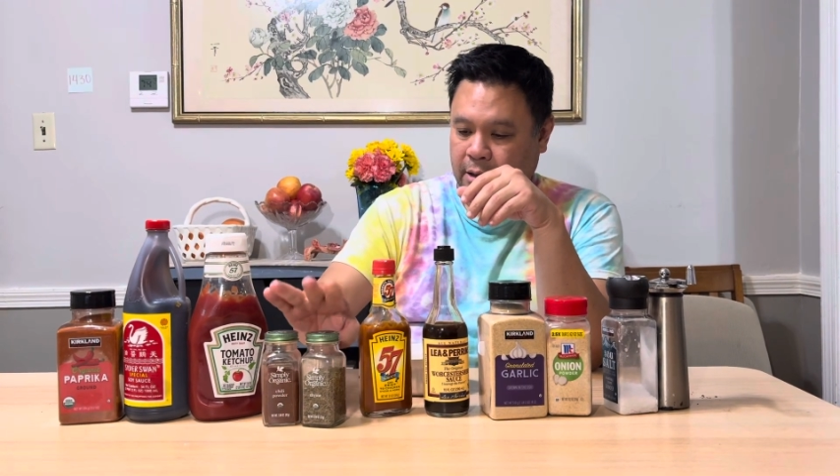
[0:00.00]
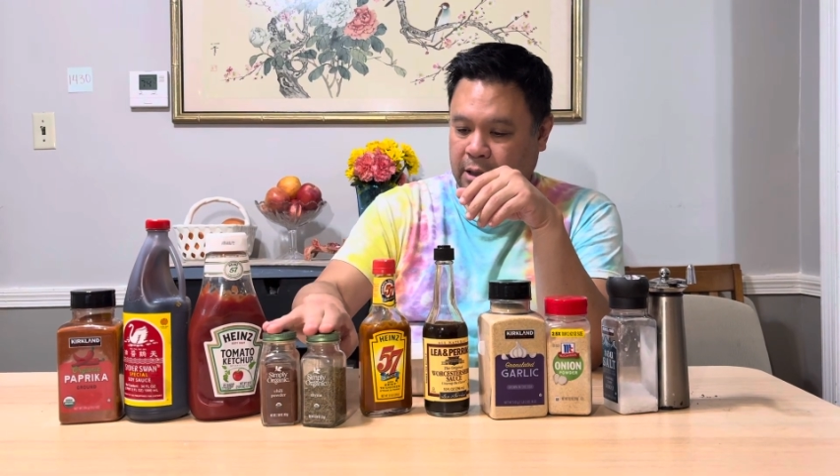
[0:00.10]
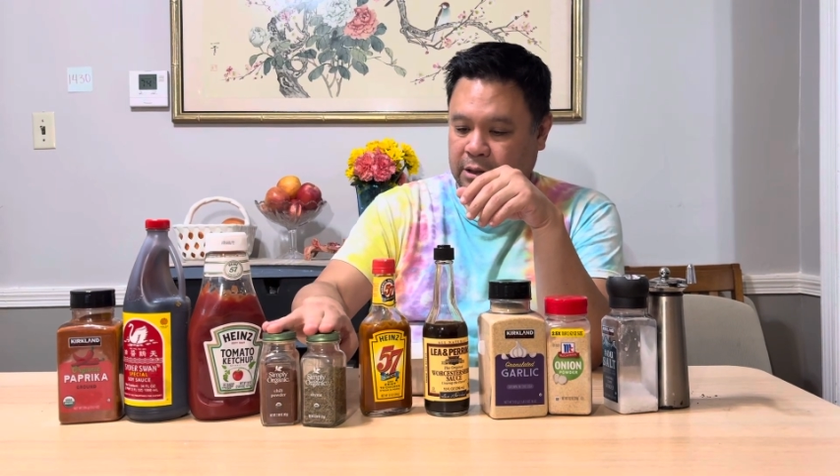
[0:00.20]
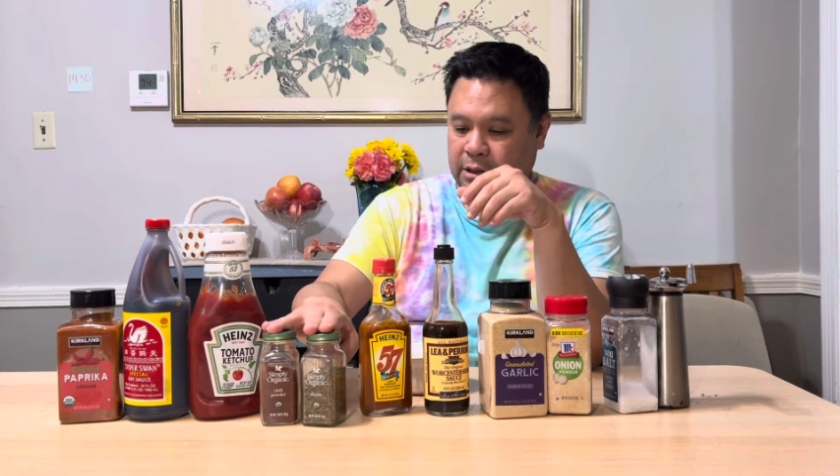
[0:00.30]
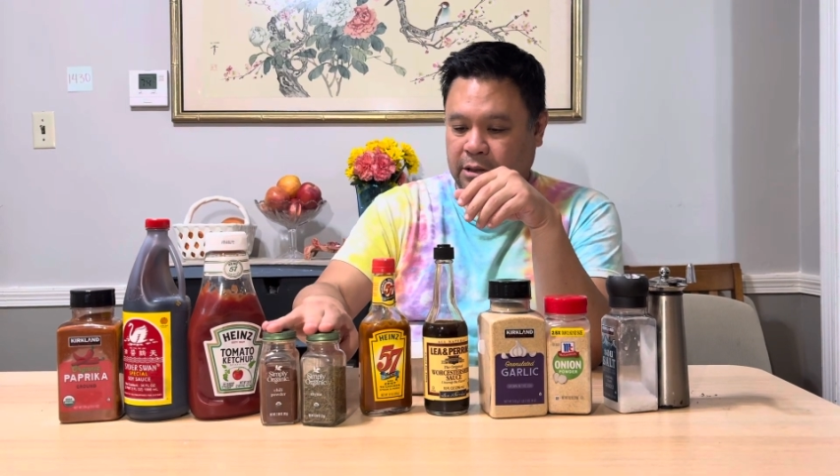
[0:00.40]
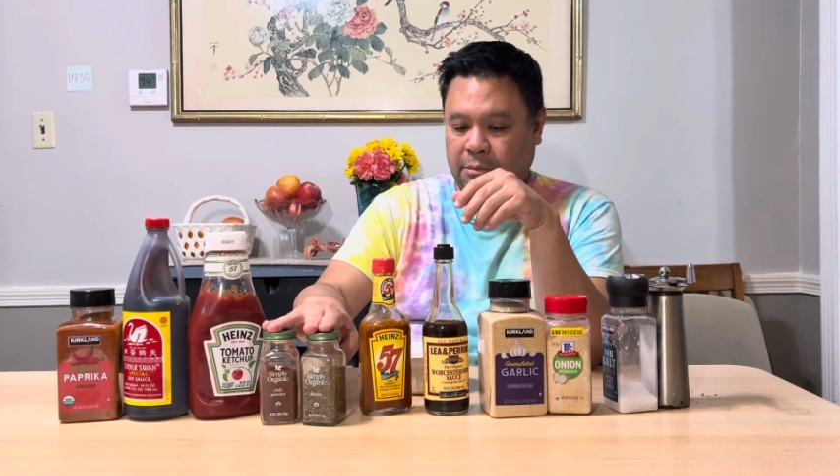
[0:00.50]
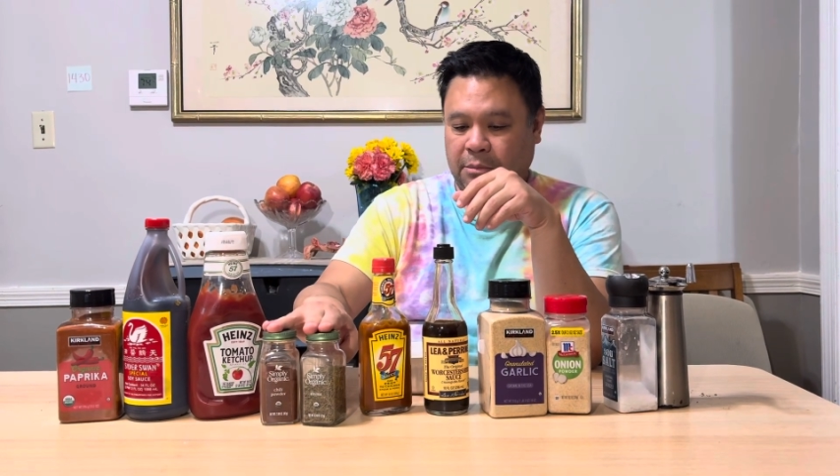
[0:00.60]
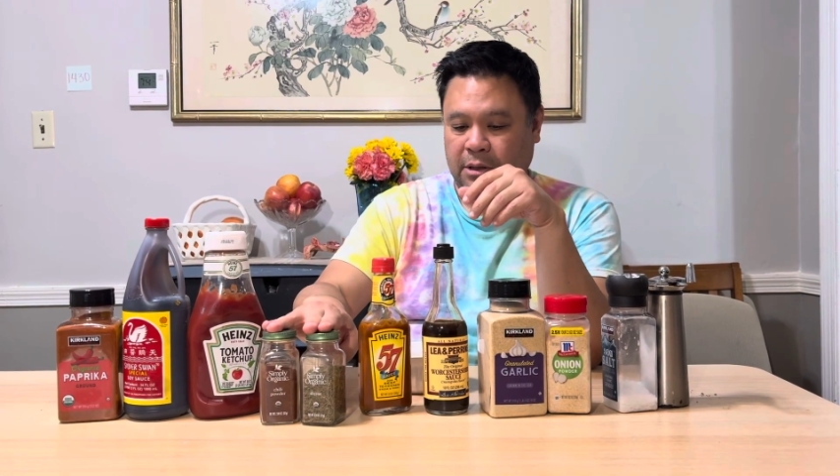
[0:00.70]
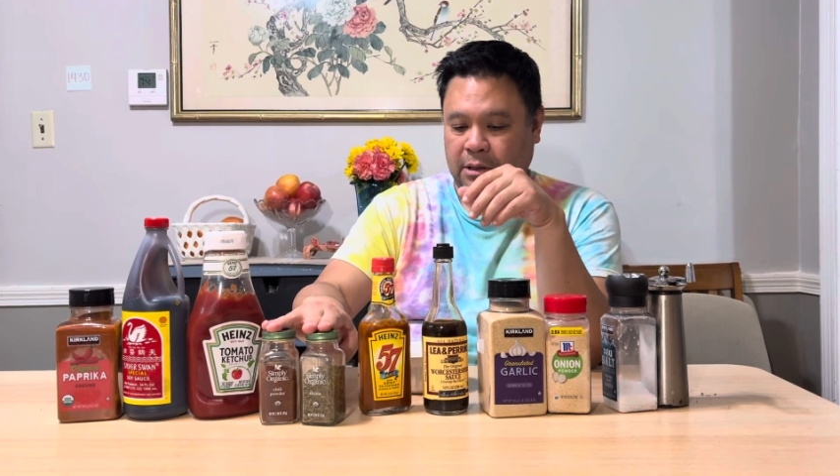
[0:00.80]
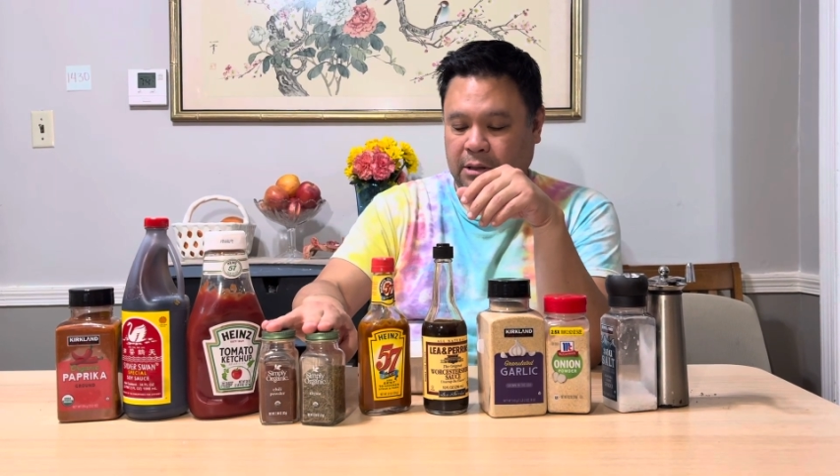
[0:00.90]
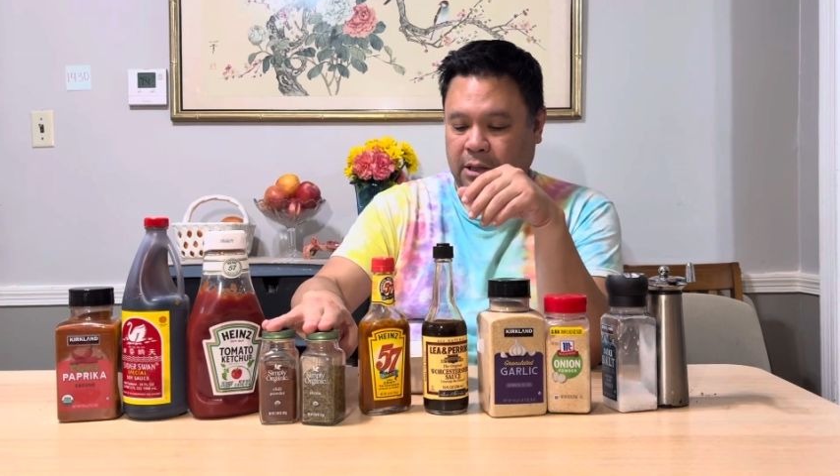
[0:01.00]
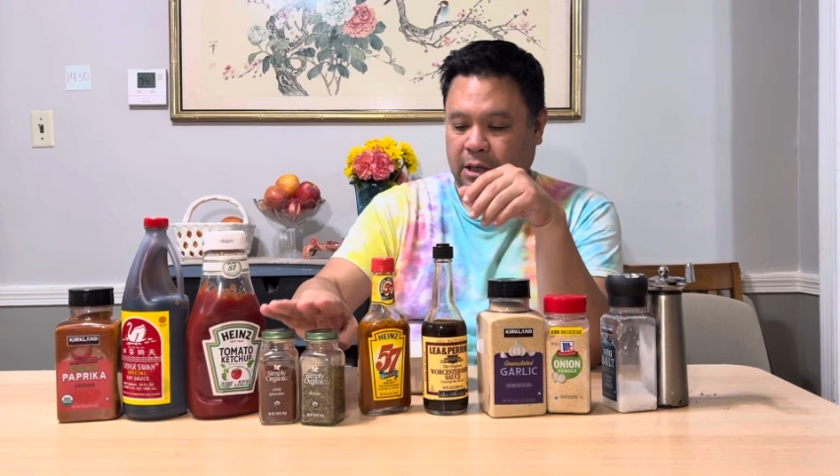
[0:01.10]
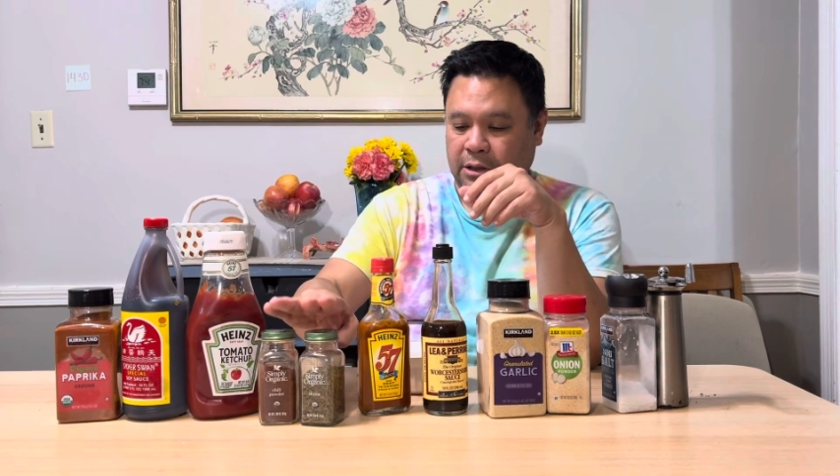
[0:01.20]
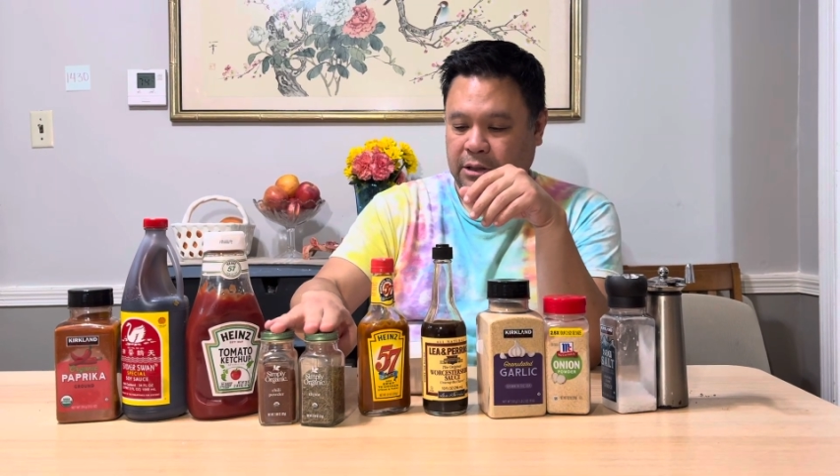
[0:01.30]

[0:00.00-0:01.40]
These the other